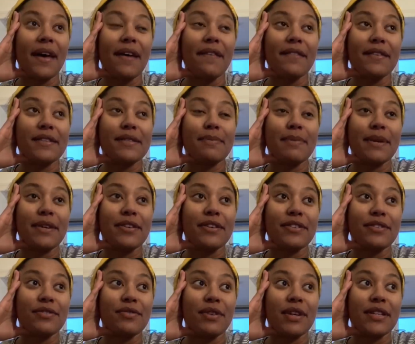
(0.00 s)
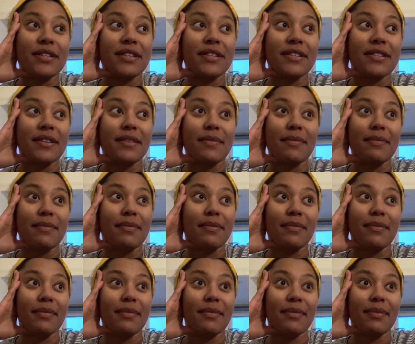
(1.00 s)
I've experienced
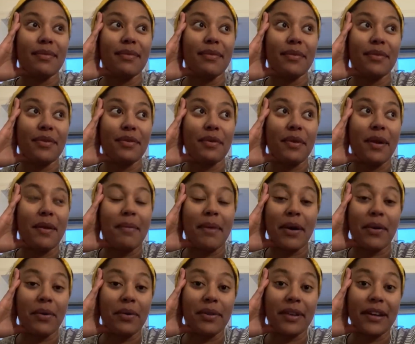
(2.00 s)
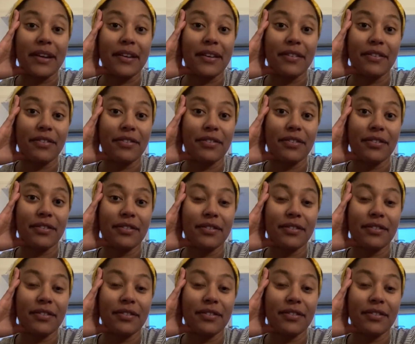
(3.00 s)
racism throughout my whole life.